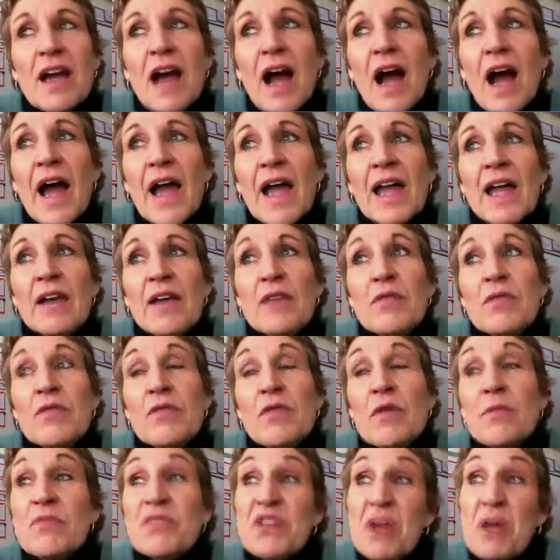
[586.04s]
I
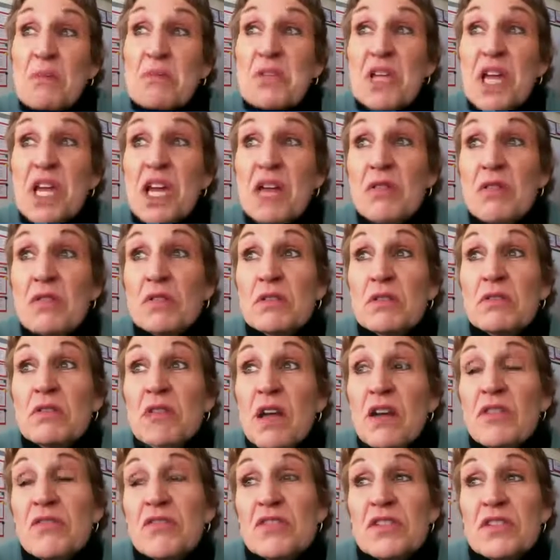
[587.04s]
someday would
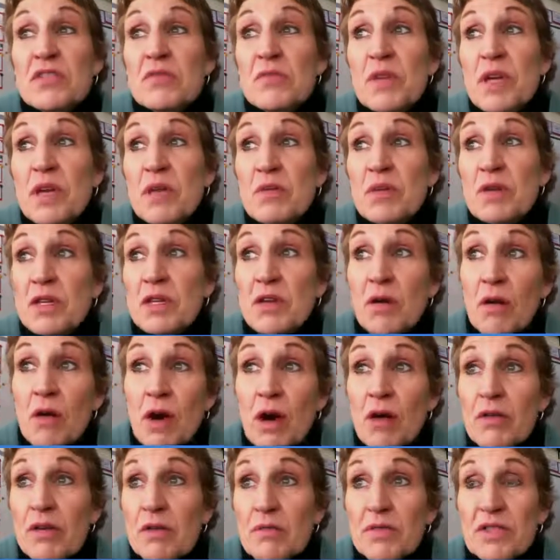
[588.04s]
love to maybe go
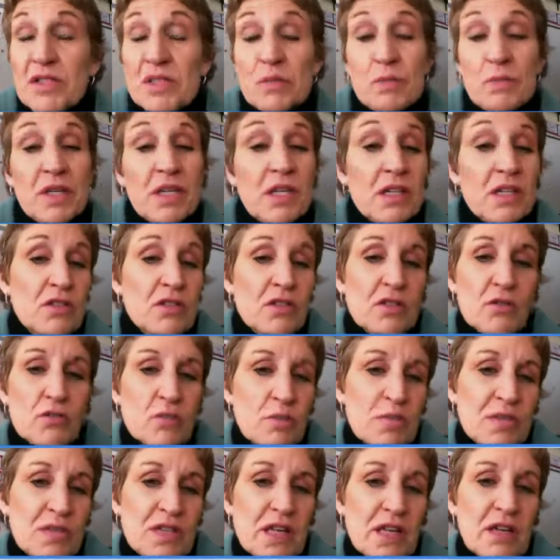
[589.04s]
out and be speaking to
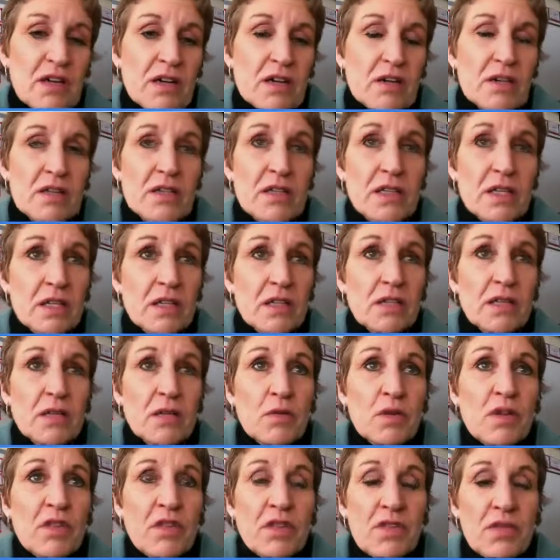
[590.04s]
groups that are
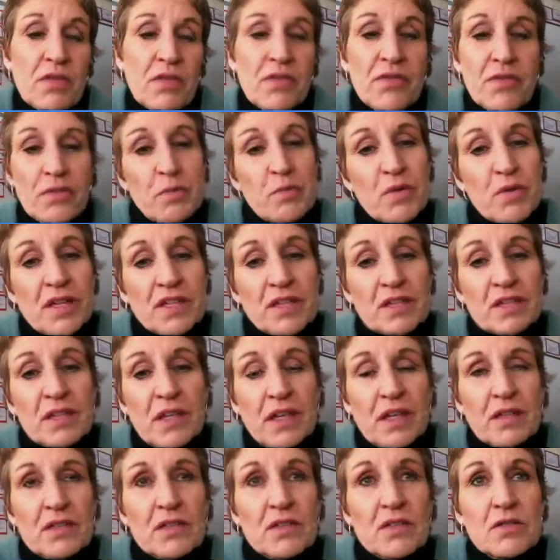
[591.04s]
dealing with the breast
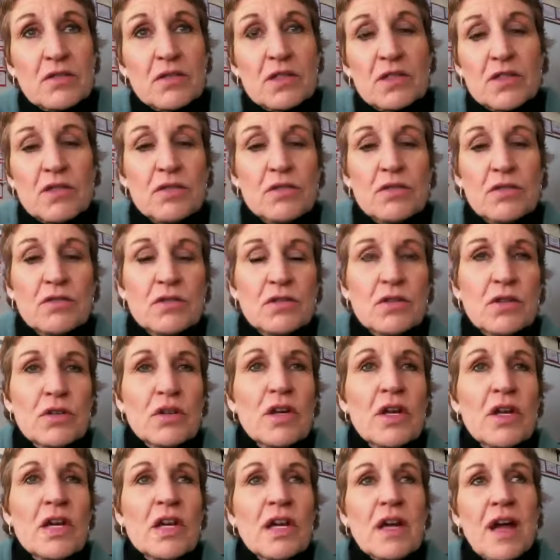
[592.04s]
cancer issues or
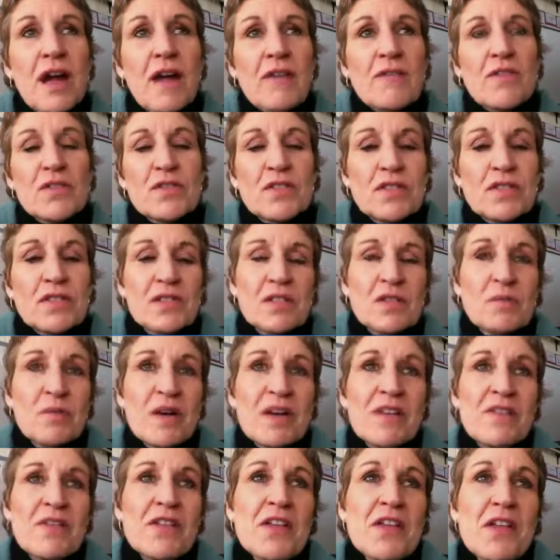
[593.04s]
conferences.
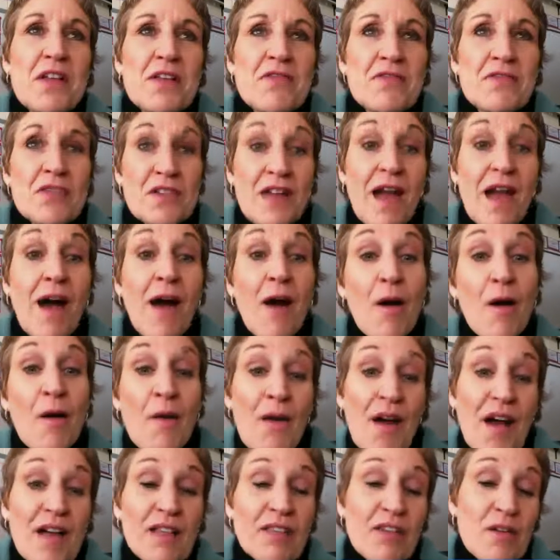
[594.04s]
But for now,
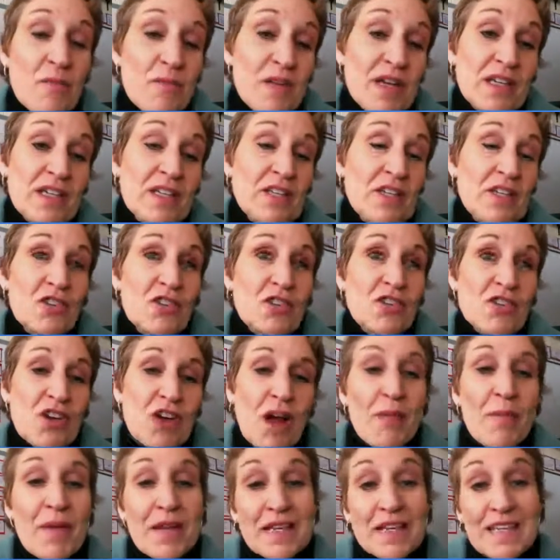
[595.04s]
I love my teaching
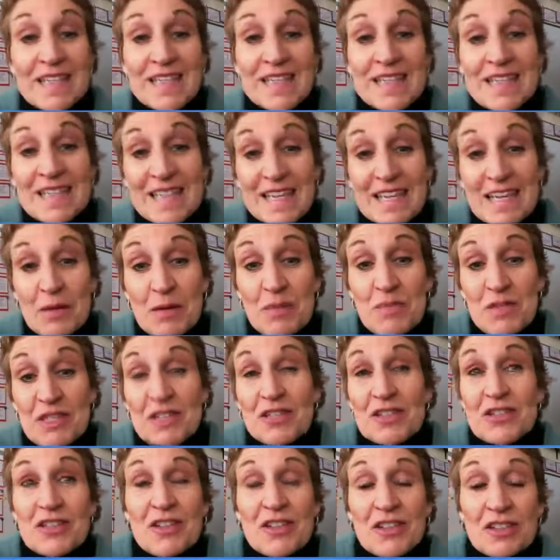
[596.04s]
job. I need to keep
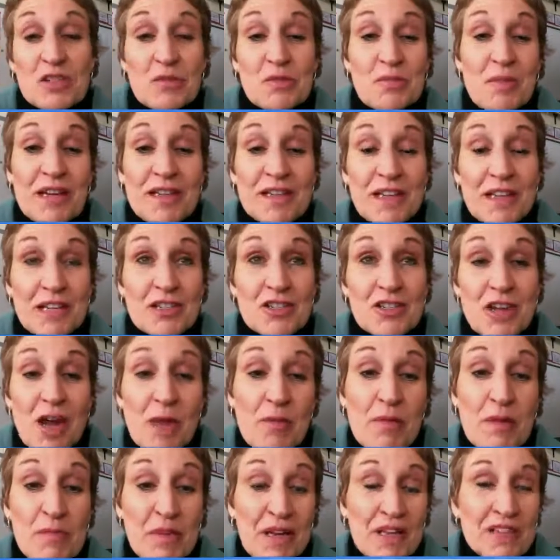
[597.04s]
teaching. It's my day
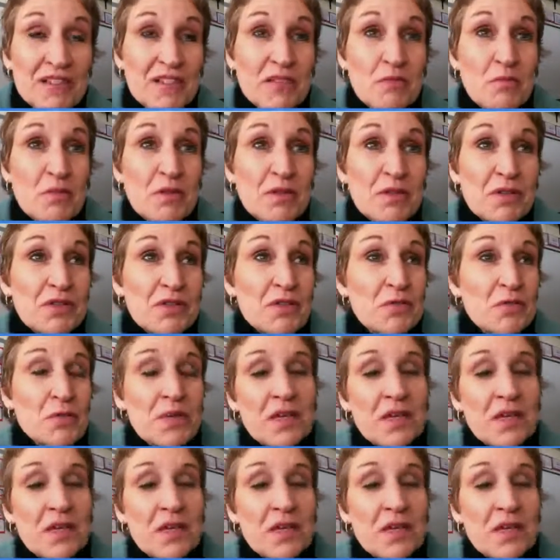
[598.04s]
job. It pays the bills.